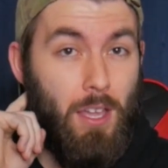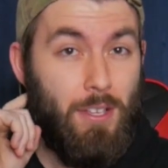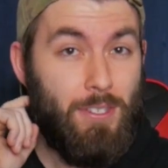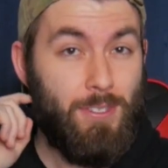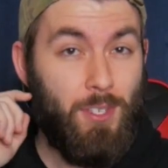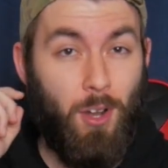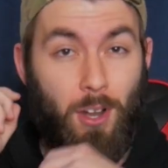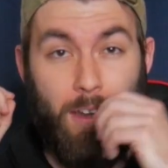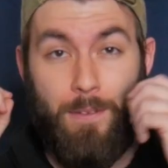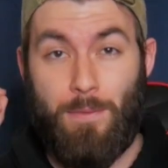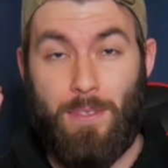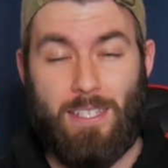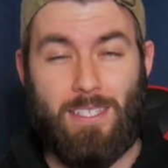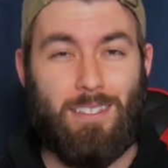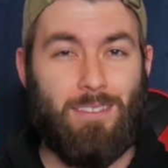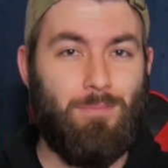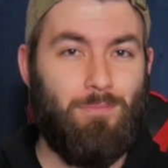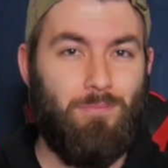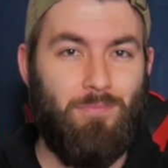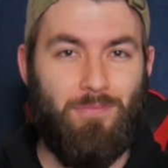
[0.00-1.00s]
Sorry if
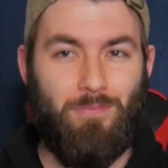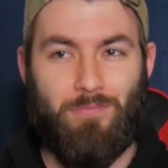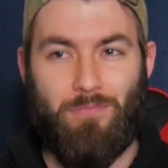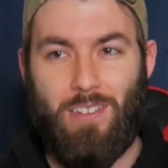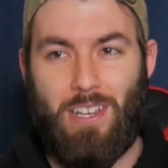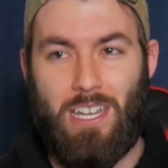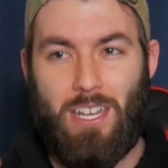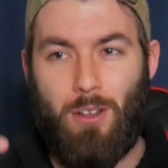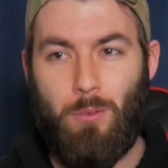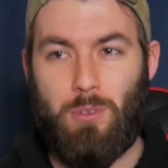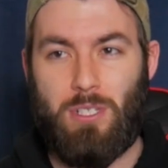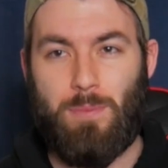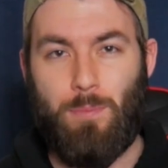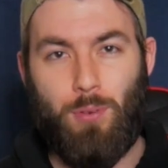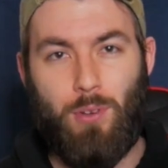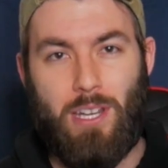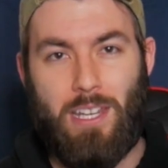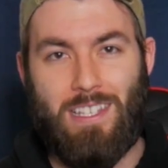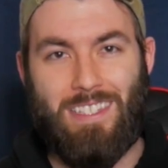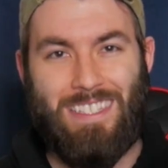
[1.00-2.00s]
this video was
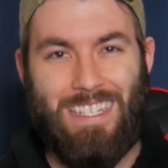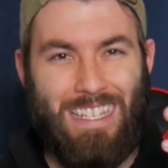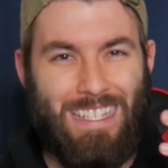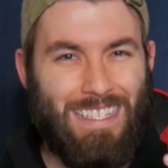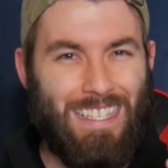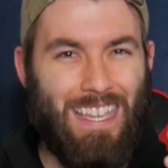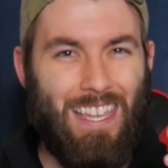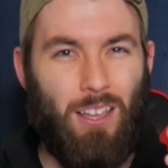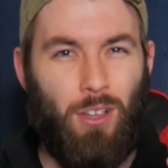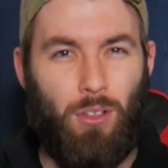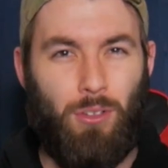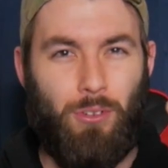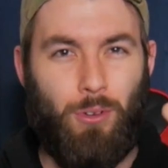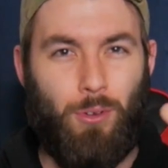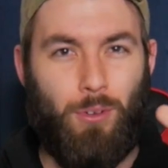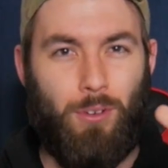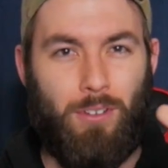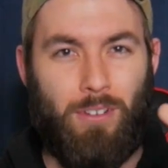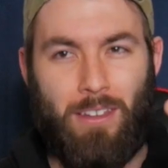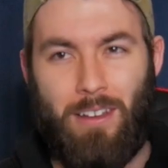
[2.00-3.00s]
pretty detailed
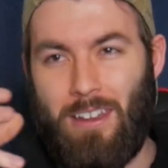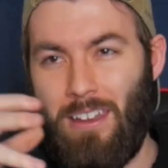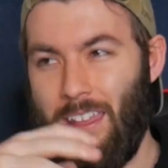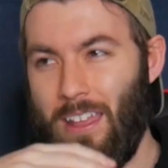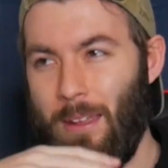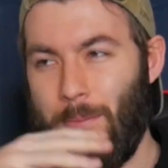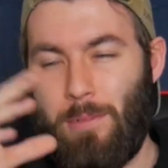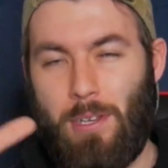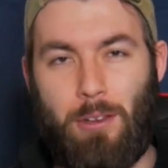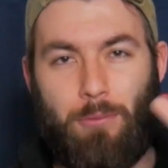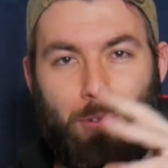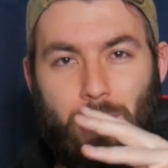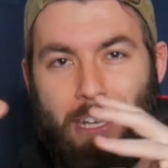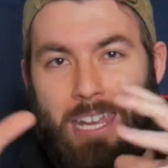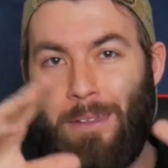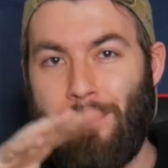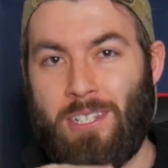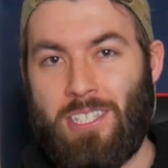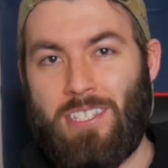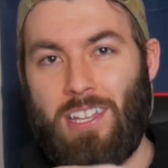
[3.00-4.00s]
and I'm not really
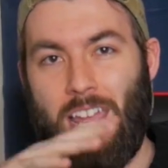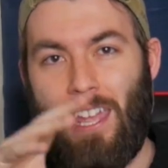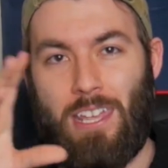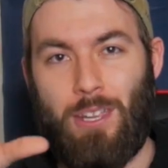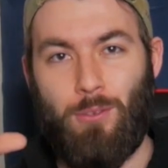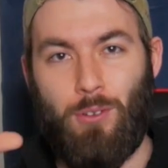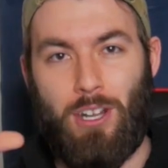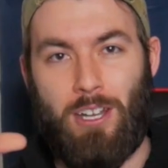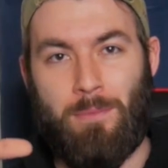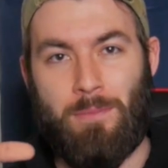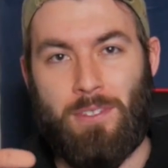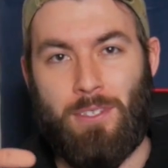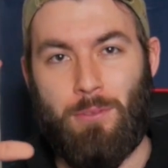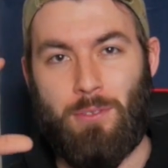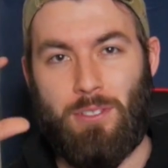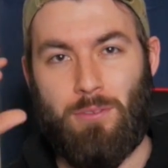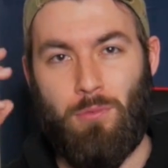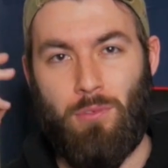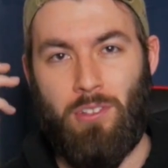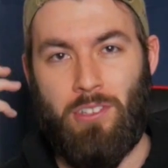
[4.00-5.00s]
having diagrams, so
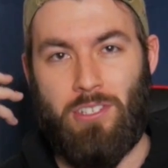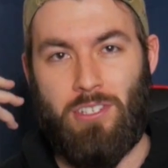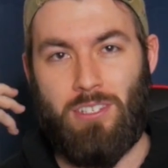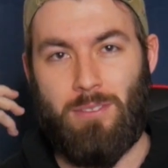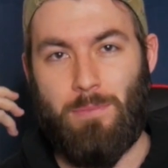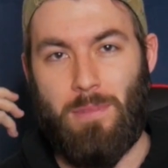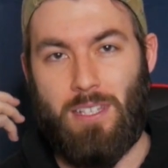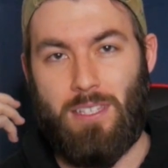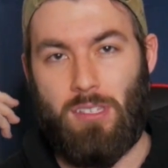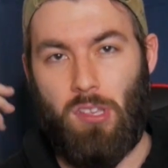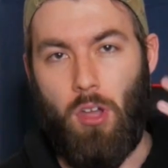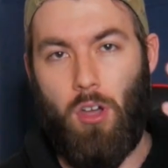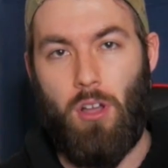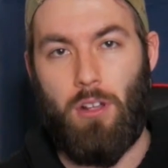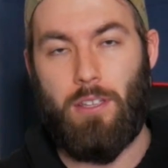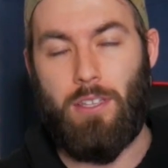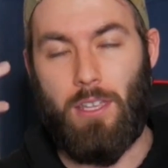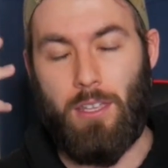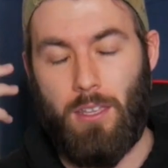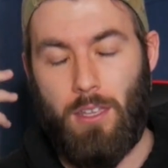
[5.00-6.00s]
it's really just me
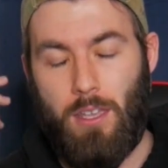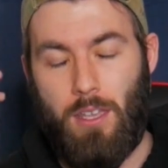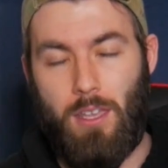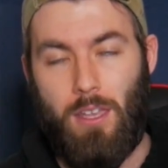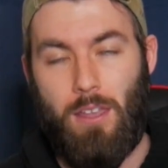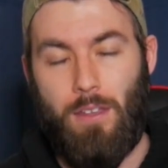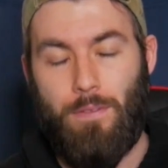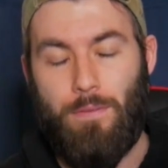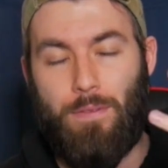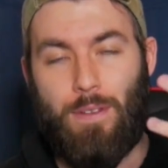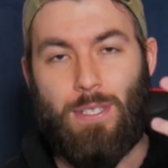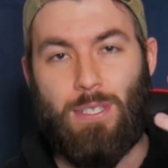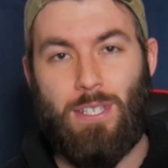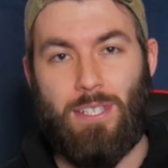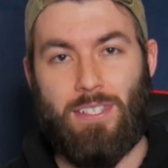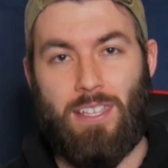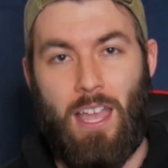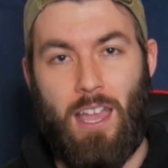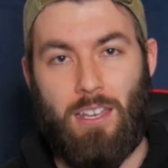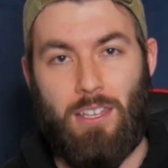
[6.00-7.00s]
talking
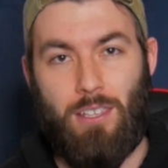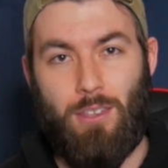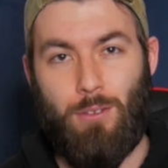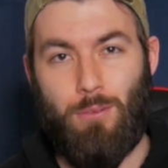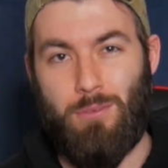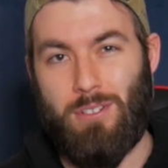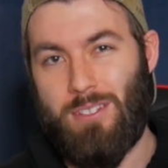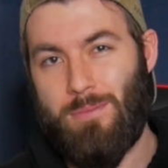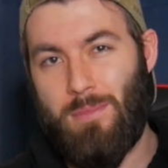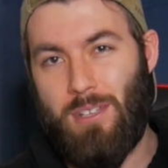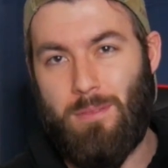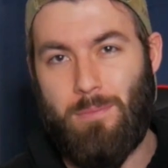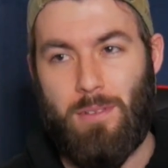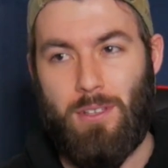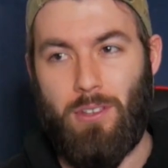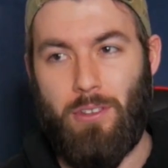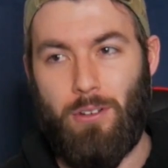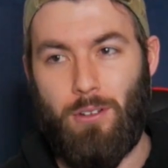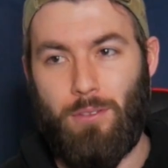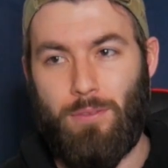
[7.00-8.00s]
physics at you, which might be
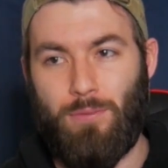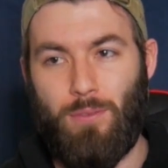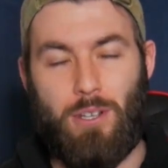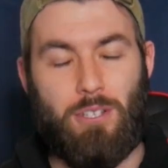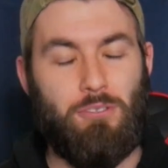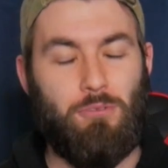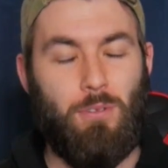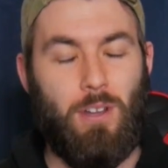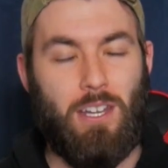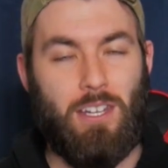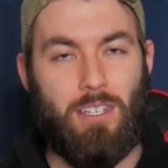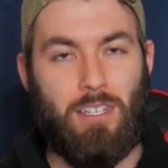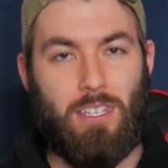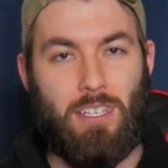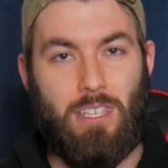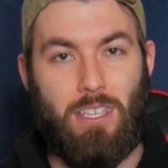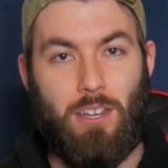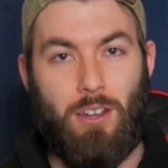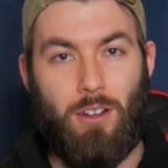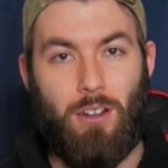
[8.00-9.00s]
a little frustrating to
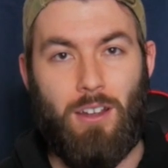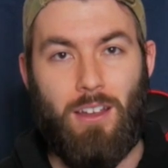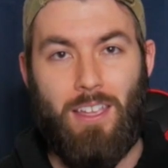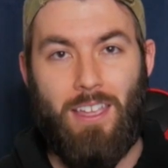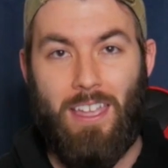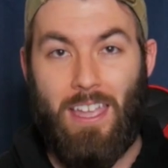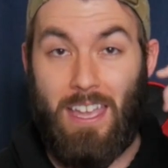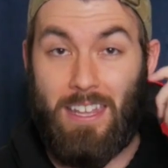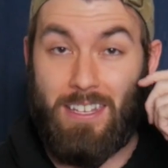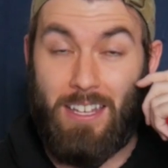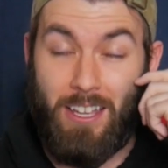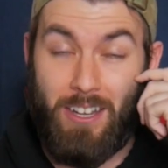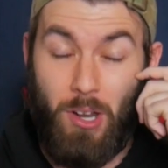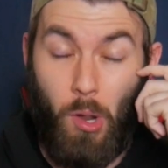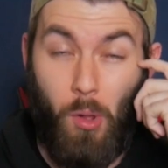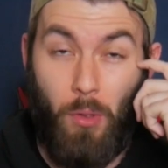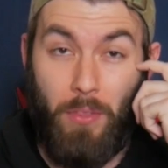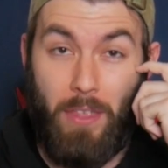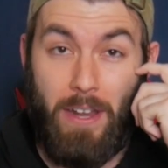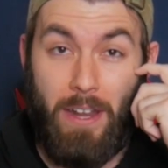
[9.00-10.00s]
hear and not
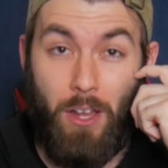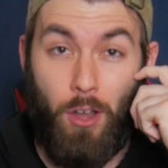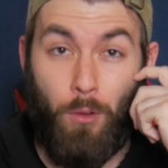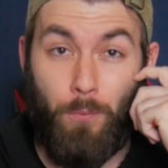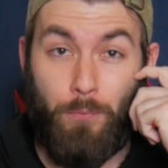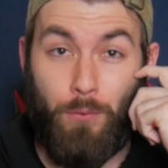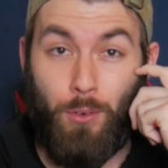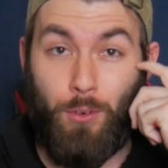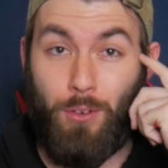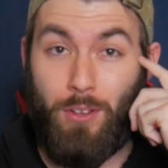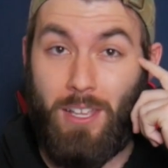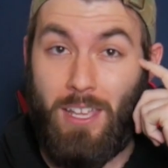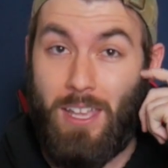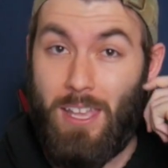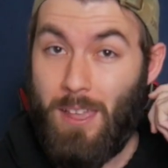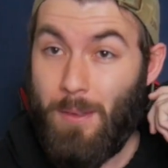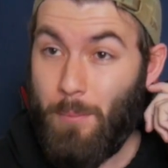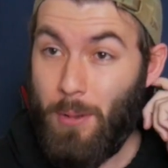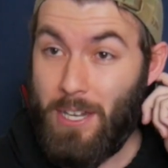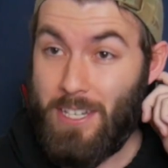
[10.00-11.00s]
all that helpful,
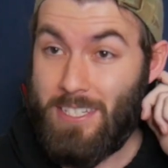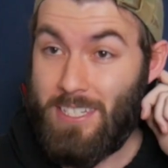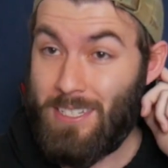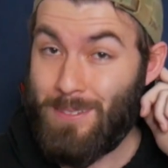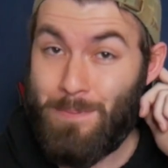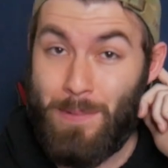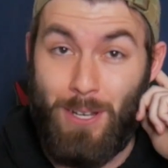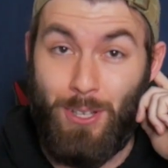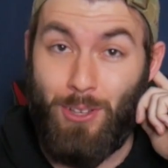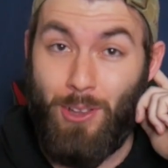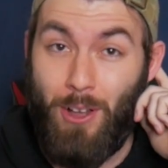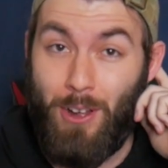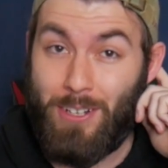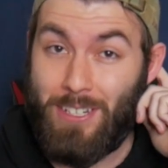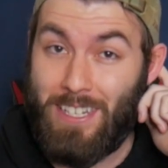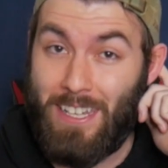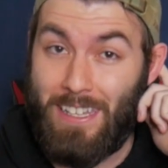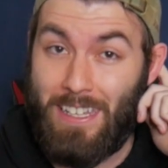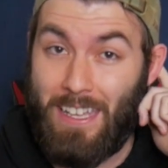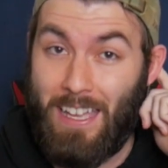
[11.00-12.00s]
but it's just been a long
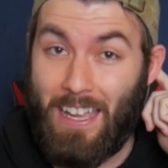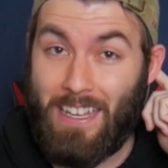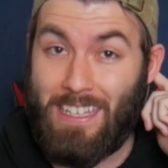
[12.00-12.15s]
day.